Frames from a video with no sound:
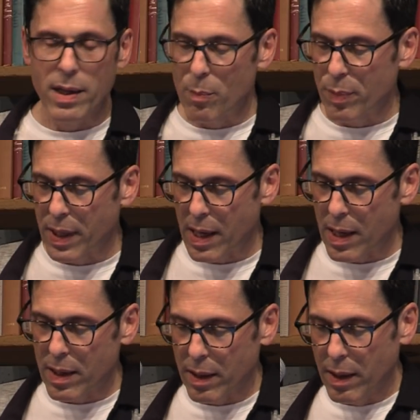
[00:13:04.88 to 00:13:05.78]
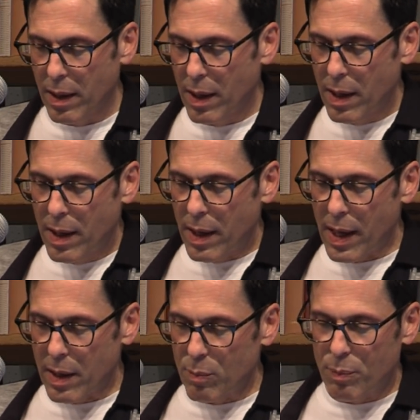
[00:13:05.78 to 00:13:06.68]
Company,
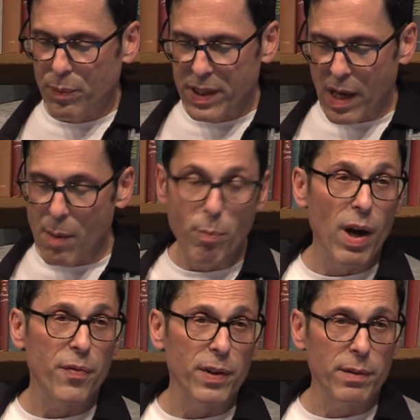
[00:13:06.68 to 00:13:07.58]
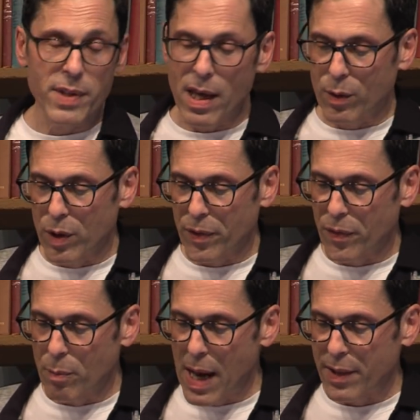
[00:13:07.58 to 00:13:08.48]
and this guy Buffin, Dale Griffin
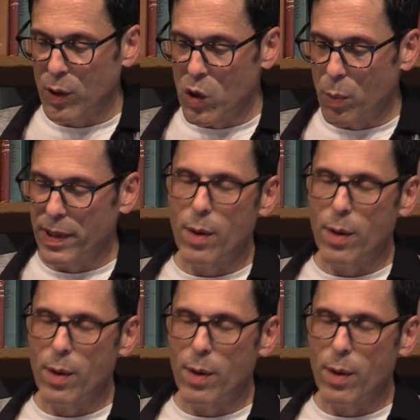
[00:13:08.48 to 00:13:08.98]
from Mott the Hoople.